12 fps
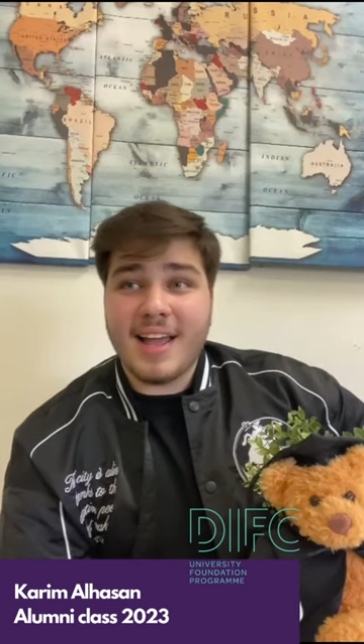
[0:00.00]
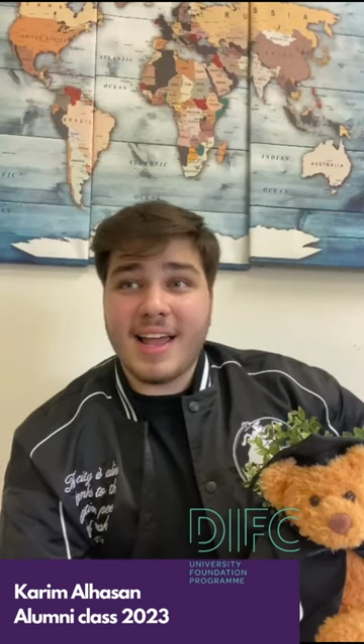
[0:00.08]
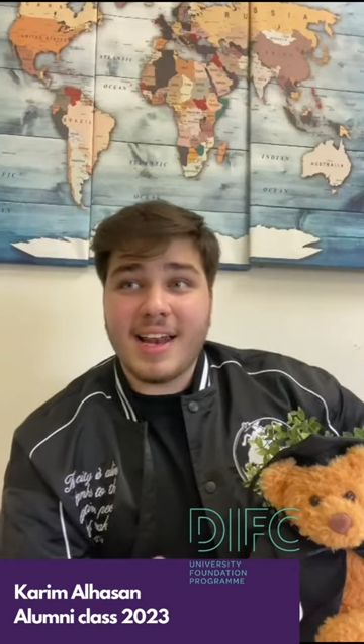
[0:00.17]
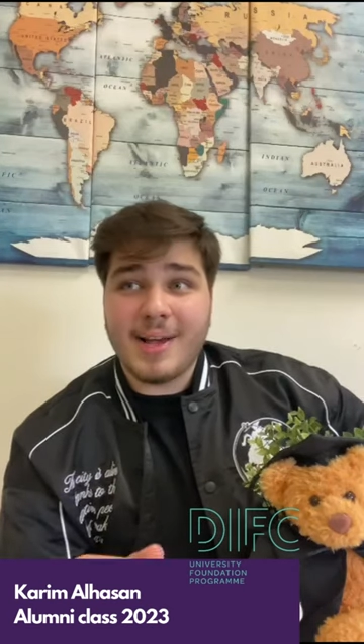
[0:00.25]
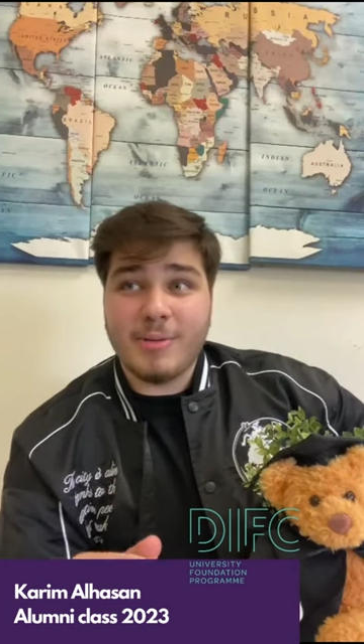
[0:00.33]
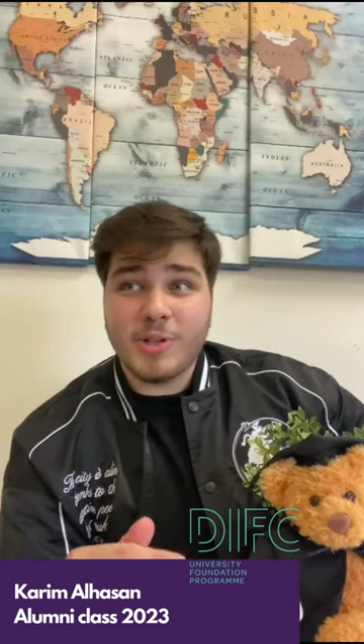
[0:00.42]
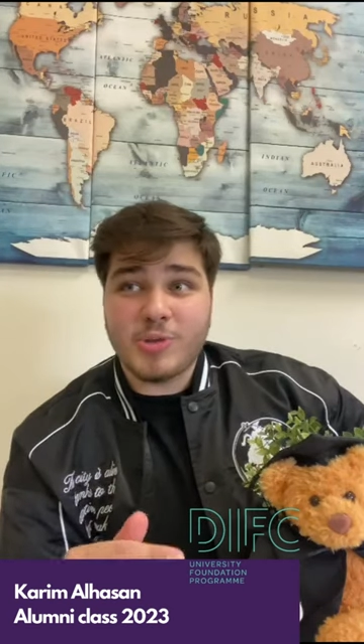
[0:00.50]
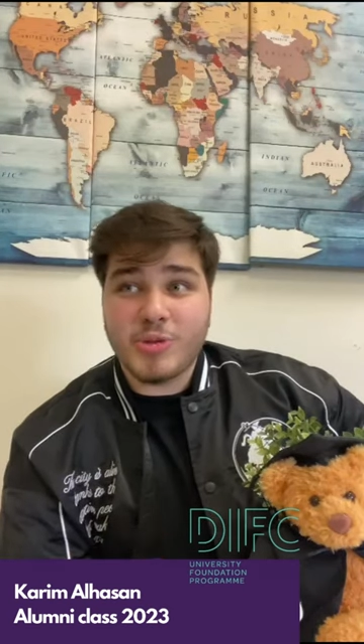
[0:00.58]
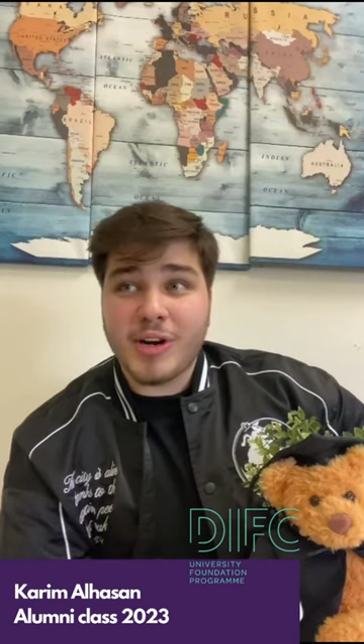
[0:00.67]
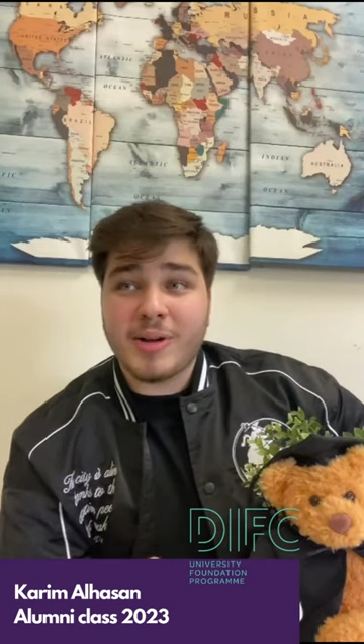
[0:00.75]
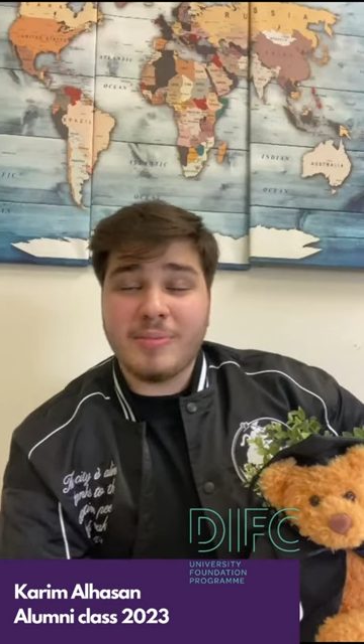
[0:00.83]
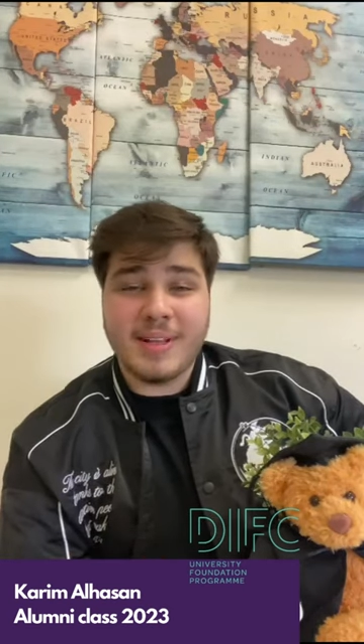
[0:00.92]
and I would
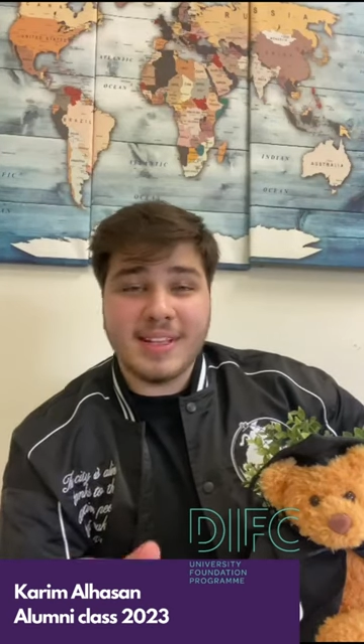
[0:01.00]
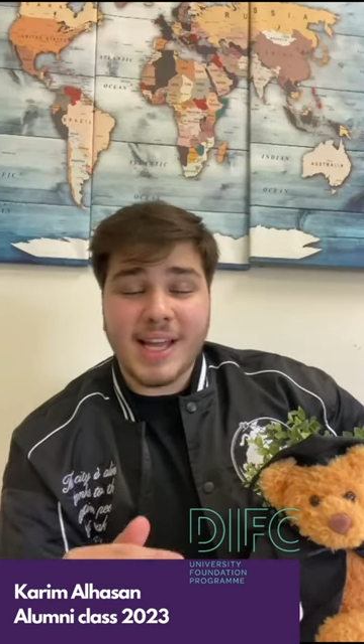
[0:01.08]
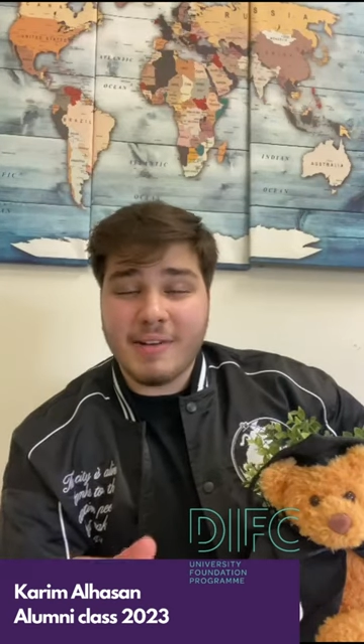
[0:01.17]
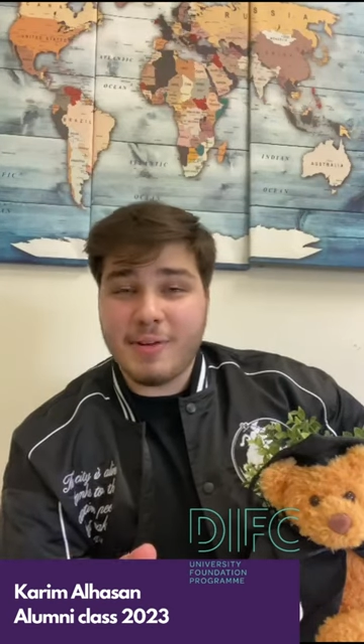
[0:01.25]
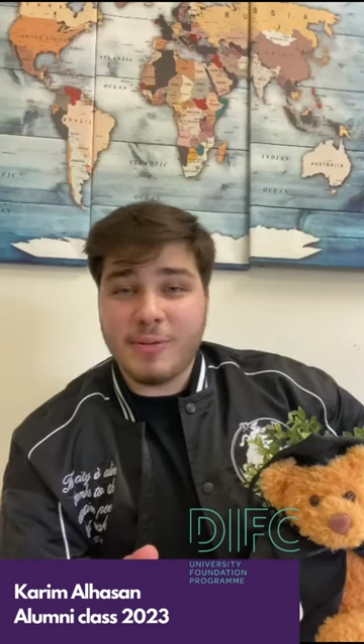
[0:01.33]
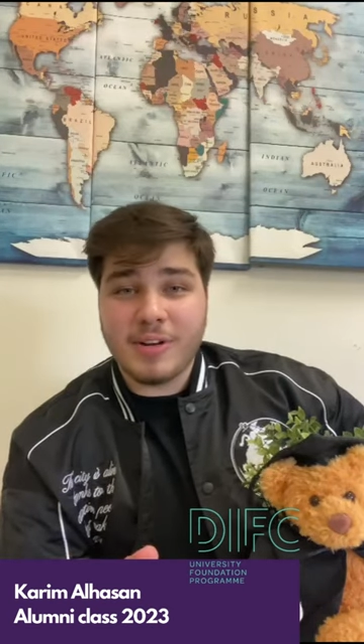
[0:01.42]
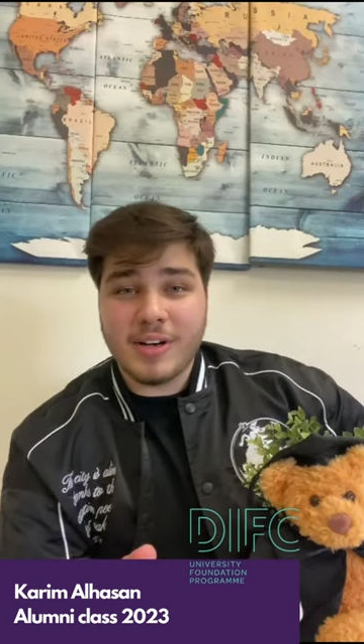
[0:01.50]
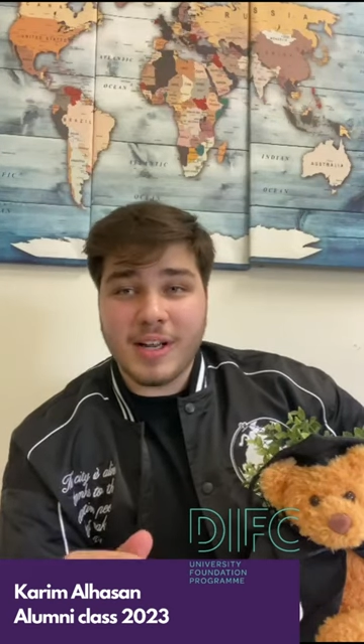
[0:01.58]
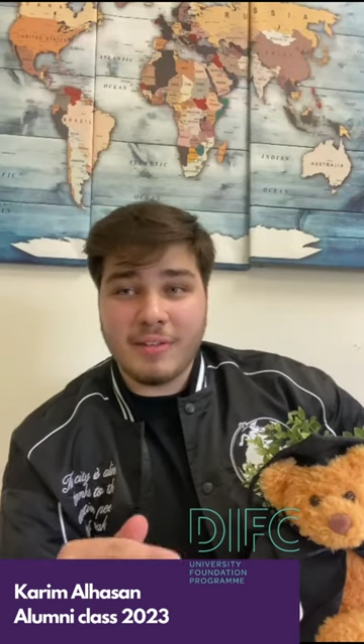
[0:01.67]
recommend everyone,